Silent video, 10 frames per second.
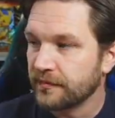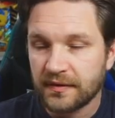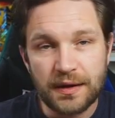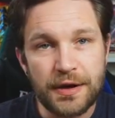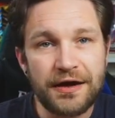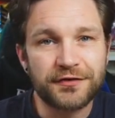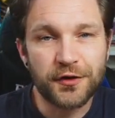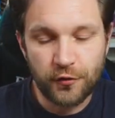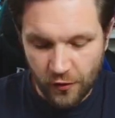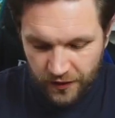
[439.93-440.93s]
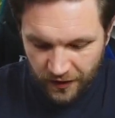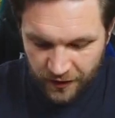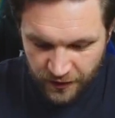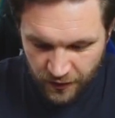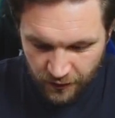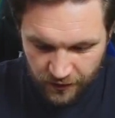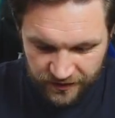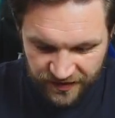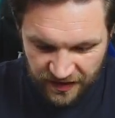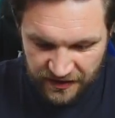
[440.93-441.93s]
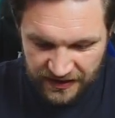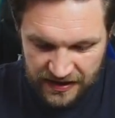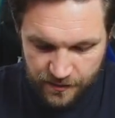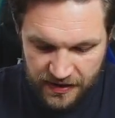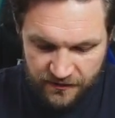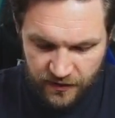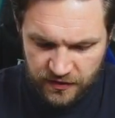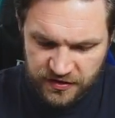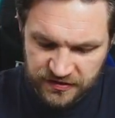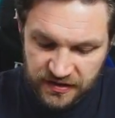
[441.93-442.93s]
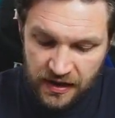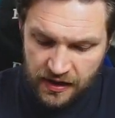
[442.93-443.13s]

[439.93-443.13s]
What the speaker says: Then we have the Croc-a-Nor, so you're keeping evolutions.